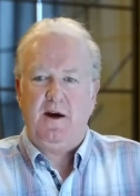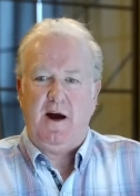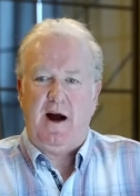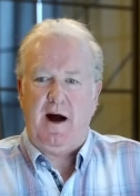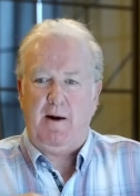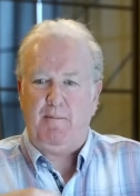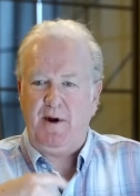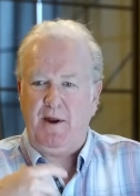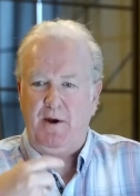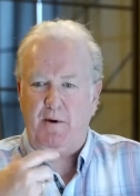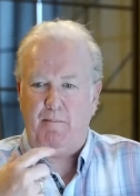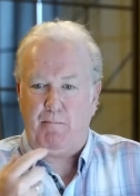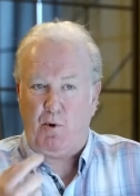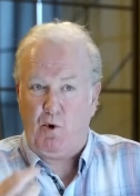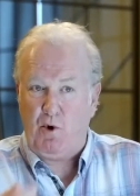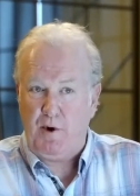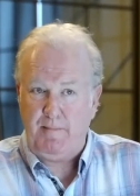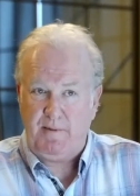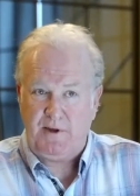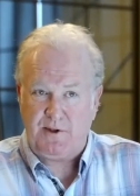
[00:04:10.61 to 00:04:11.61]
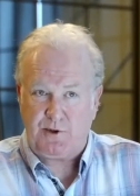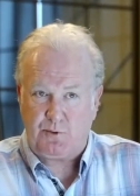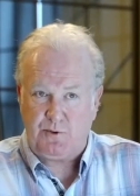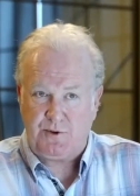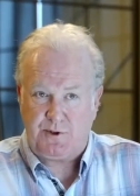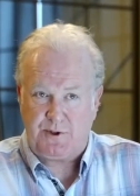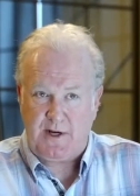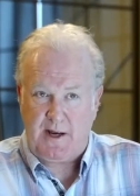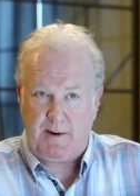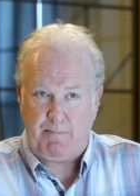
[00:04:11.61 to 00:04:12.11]
how many appointments
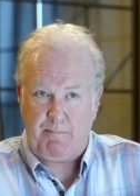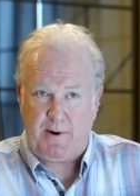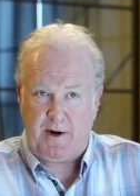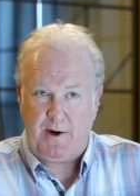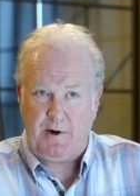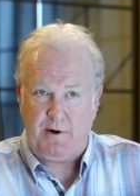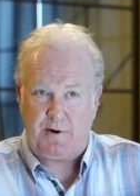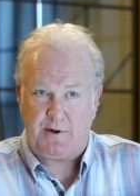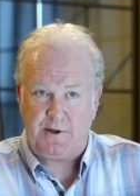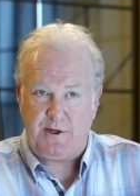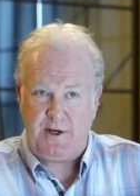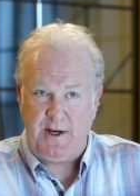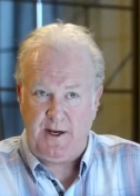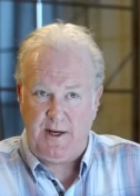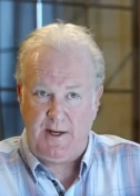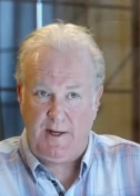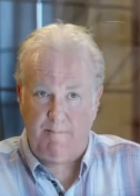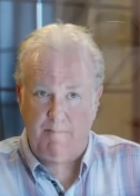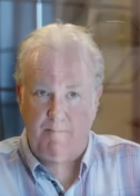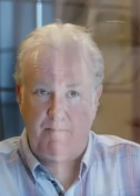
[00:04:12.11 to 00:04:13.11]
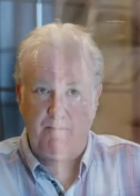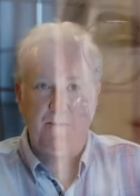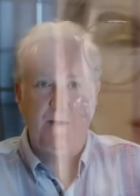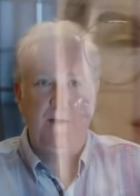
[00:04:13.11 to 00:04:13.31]
were set by your team,